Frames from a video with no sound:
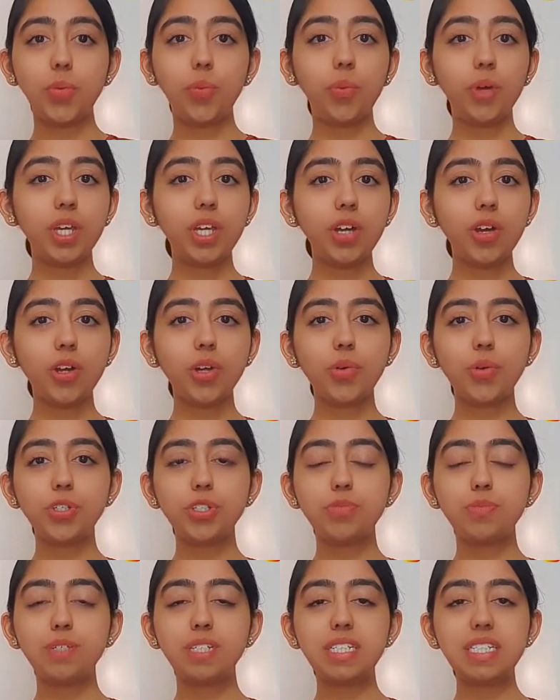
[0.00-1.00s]
we are going
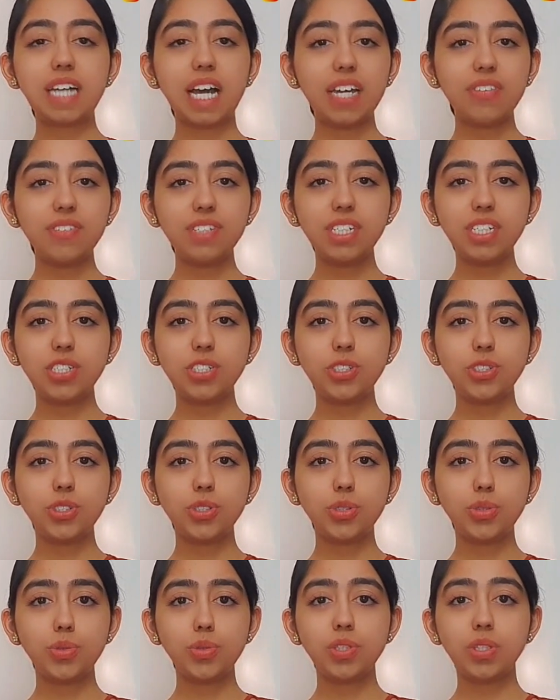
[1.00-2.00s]
to be diving
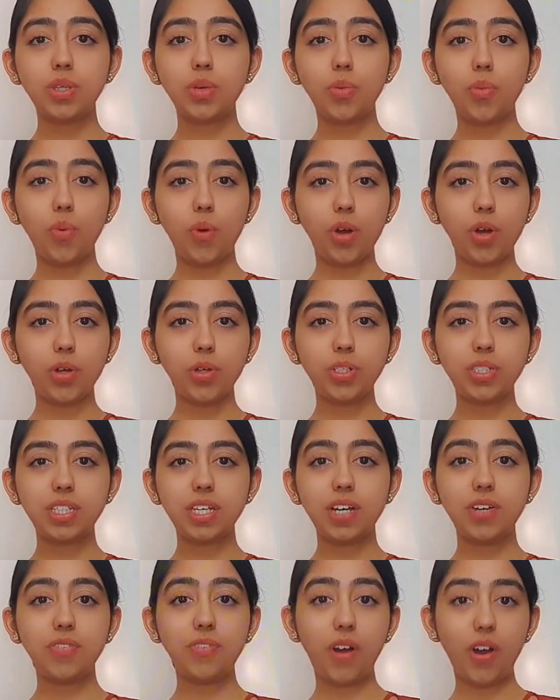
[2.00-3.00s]
into the world
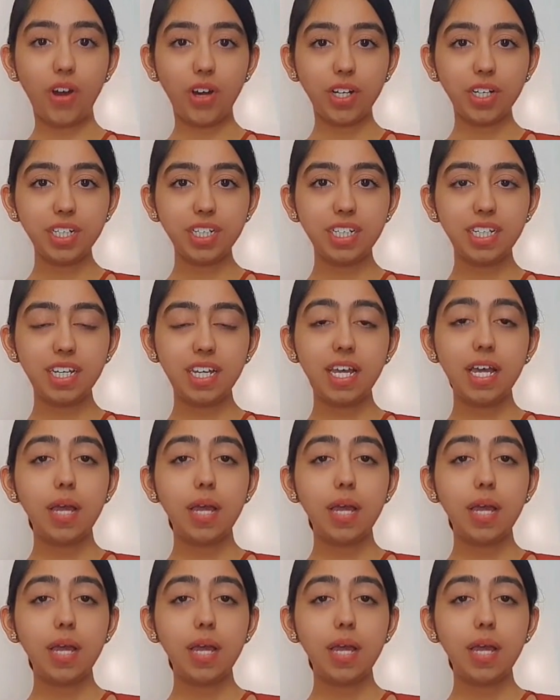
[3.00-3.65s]
of art.